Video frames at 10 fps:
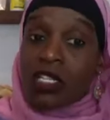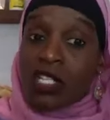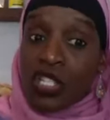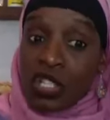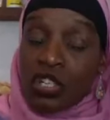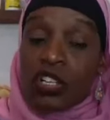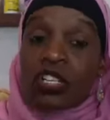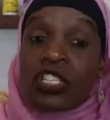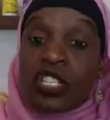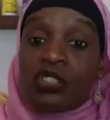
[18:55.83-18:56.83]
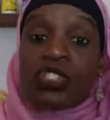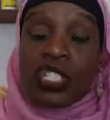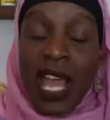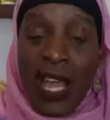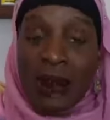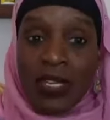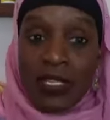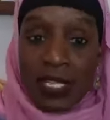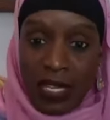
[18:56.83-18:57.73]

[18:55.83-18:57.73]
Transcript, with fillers: sugar that you should have in a